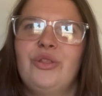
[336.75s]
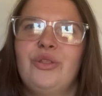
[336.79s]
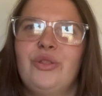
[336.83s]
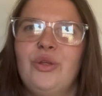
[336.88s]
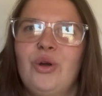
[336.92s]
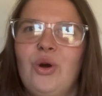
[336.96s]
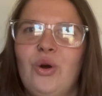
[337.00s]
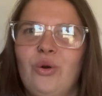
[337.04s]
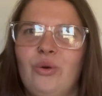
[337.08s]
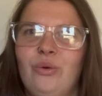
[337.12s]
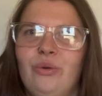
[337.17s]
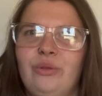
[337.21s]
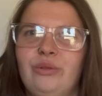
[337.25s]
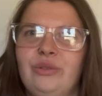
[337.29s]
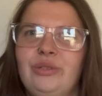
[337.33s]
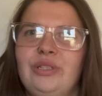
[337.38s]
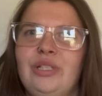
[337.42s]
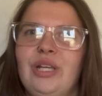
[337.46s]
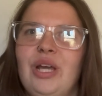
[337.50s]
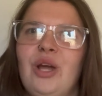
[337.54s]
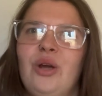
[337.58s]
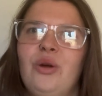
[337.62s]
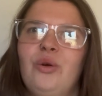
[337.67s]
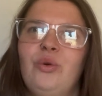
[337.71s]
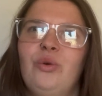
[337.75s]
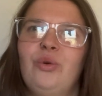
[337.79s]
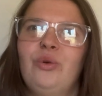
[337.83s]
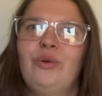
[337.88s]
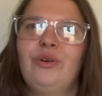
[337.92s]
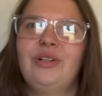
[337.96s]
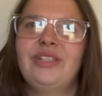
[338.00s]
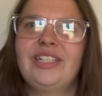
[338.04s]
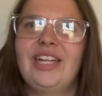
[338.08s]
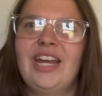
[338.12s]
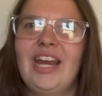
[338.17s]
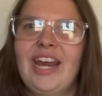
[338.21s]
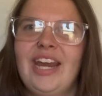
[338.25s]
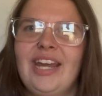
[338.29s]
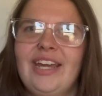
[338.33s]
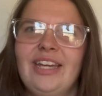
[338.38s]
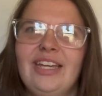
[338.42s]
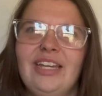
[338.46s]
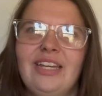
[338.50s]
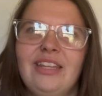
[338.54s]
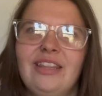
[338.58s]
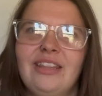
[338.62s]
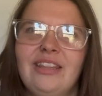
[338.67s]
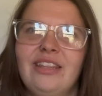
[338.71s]
Those who
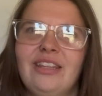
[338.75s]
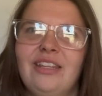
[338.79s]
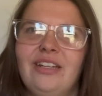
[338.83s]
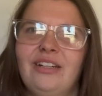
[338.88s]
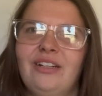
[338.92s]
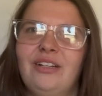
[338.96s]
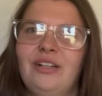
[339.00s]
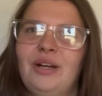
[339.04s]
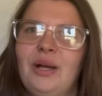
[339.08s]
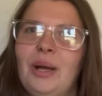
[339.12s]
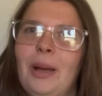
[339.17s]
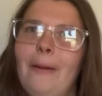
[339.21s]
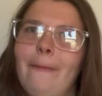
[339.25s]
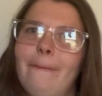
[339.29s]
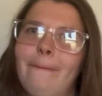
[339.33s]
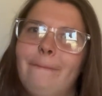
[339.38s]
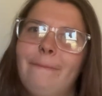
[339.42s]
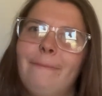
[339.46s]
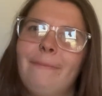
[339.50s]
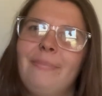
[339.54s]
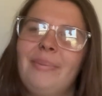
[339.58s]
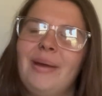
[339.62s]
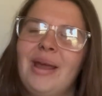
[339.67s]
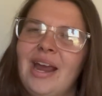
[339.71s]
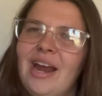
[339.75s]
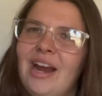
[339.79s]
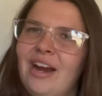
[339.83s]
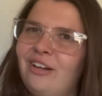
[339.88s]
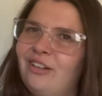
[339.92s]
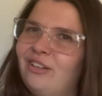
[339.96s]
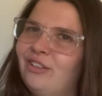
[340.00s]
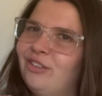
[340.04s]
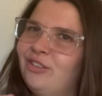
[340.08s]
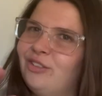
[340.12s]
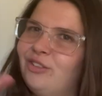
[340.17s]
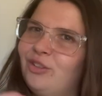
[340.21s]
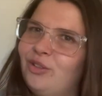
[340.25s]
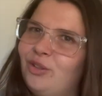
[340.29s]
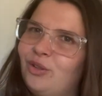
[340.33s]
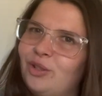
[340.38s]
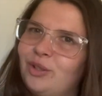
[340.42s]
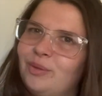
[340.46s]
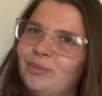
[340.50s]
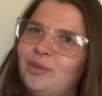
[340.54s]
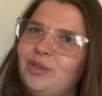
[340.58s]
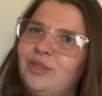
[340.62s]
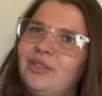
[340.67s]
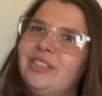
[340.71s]
take the
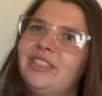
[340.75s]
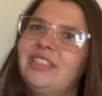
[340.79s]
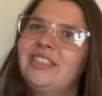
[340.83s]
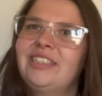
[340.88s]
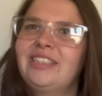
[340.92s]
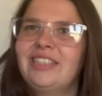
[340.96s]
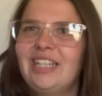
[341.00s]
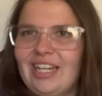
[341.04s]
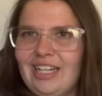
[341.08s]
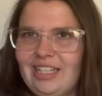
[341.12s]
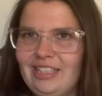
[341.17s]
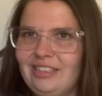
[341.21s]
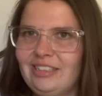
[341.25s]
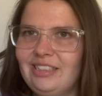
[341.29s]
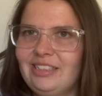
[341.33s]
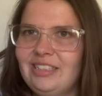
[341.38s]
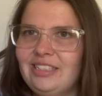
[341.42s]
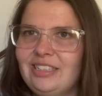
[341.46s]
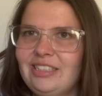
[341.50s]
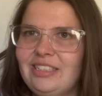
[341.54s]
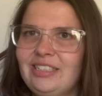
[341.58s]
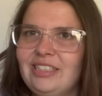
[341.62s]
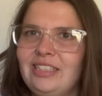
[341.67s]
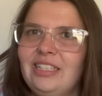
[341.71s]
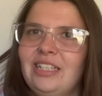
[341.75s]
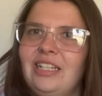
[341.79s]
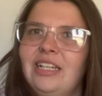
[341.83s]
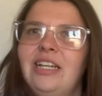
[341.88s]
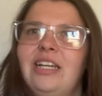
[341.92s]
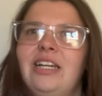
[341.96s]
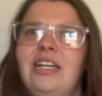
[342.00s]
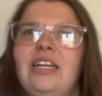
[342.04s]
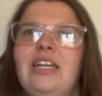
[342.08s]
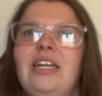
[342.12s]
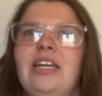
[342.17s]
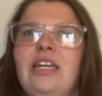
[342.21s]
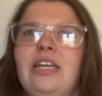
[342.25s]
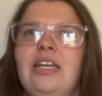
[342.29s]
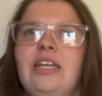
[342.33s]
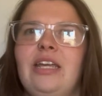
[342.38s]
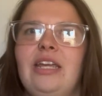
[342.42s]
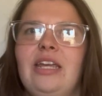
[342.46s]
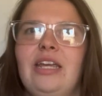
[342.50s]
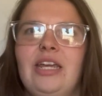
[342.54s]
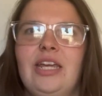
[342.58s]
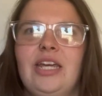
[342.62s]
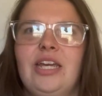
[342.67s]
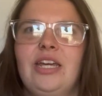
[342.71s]
paranormal sense
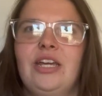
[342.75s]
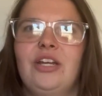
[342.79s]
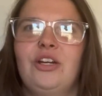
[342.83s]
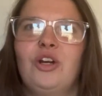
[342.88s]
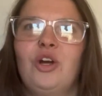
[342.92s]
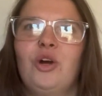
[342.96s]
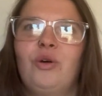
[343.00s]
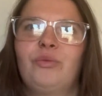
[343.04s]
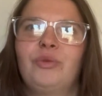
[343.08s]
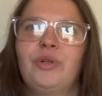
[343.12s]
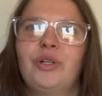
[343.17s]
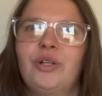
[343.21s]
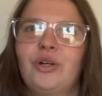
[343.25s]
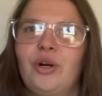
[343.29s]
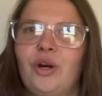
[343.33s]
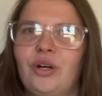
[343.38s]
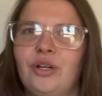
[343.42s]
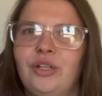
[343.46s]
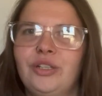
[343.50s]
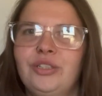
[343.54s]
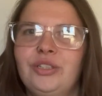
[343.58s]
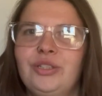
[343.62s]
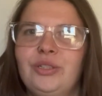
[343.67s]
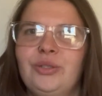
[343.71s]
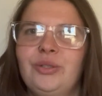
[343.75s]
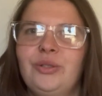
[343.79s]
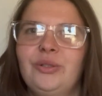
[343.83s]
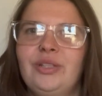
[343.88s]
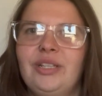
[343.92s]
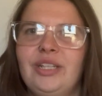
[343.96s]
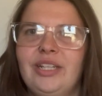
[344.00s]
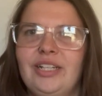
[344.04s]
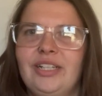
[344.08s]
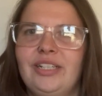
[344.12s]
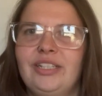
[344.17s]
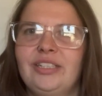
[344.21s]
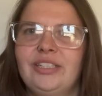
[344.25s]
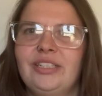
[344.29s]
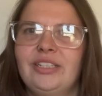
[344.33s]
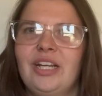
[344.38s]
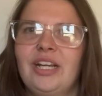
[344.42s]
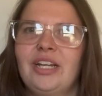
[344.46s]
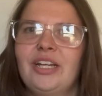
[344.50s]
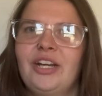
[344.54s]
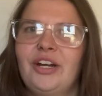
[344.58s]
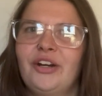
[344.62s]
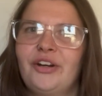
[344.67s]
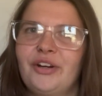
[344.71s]
in regards to this
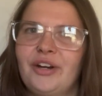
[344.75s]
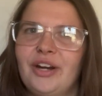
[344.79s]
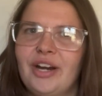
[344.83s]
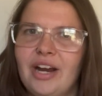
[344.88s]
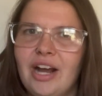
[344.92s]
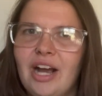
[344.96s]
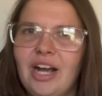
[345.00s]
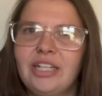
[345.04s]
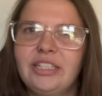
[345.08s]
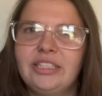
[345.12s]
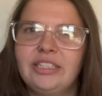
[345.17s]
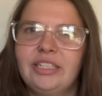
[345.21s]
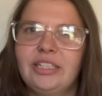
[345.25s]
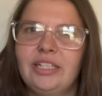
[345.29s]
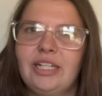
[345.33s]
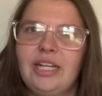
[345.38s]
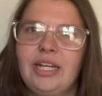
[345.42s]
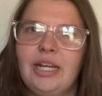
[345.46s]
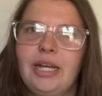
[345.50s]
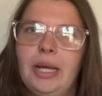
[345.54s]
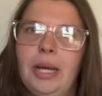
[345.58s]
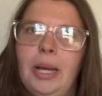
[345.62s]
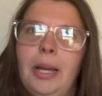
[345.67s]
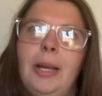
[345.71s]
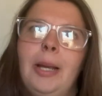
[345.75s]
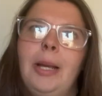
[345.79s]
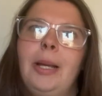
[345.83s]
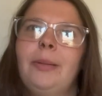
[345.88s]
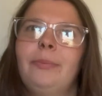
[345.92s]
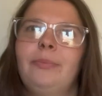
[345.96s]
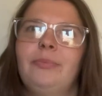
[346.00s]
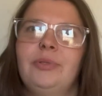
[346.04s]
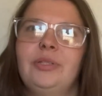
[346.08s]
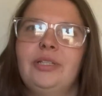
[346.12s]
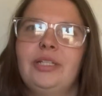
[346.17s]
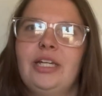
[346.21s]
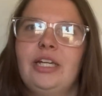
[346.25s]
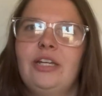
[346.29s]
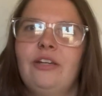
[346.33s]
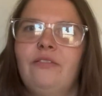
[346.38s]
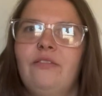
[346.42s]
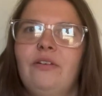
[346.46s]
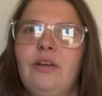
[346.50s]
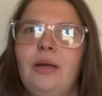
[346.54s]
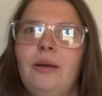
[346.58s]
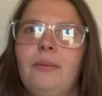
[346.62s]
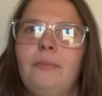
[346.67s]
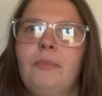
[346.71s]
curiosity
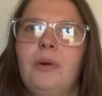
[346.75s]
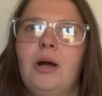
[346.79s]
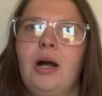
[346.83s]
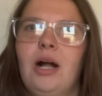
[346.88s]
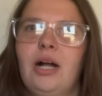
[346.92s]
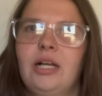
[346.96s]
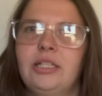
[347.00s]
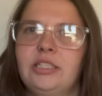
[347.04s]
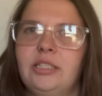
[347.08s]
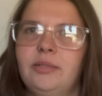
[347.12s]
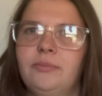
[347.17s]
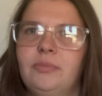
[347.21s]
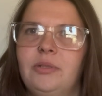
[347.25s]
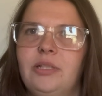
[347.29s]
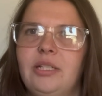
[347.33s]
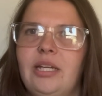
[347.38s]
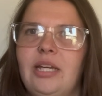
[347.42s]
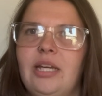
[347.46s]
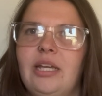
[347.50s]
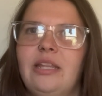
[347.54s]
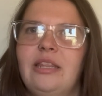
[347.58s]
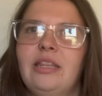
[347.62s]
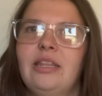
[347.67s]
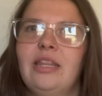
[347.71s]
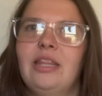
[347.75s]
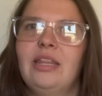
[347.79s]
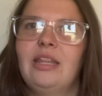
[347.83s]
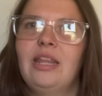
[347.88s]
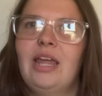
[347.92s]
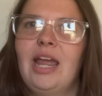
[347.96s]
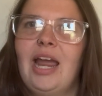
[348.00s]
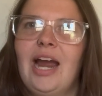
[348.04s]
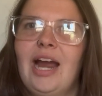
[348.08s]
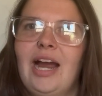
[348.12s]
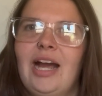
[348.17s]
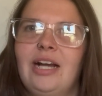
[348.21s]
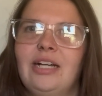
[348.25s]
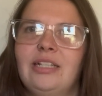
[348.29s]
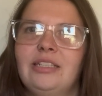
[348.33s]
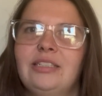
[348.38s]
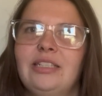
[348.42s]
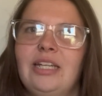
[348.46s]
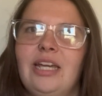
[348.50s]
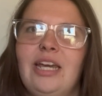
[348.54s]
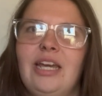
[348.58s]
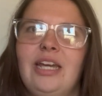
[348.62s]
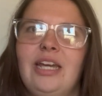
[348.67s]
believe it possibly has